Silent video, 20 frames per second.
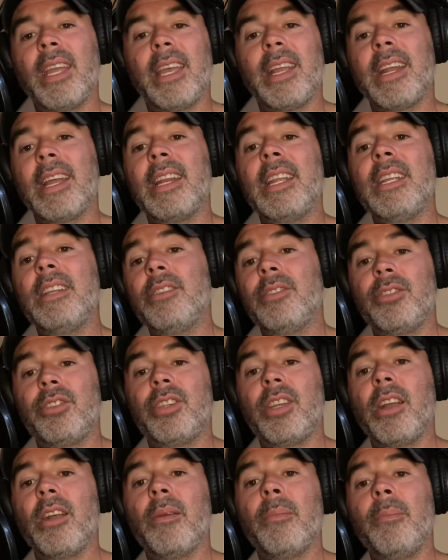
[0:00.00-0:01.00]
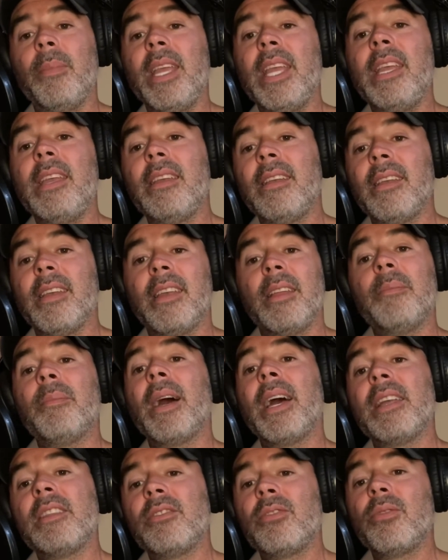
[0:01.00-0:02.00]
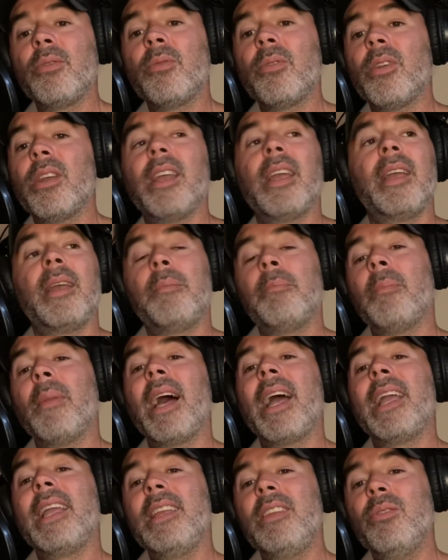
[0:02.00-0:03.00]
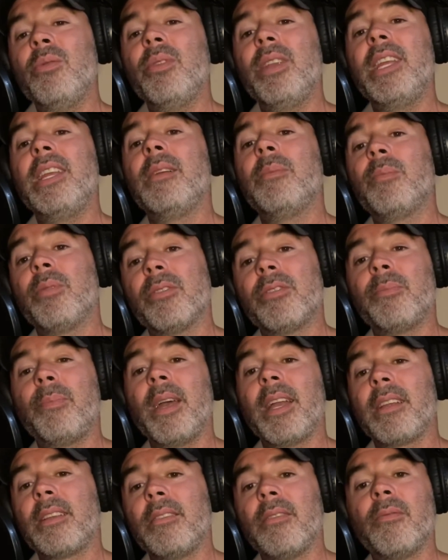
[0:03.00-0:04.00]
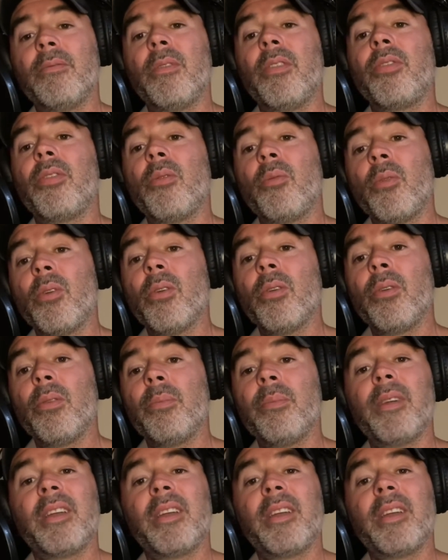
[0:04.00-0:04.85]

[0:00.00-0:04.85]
And I need to share me and my story and my unique perspective with the world.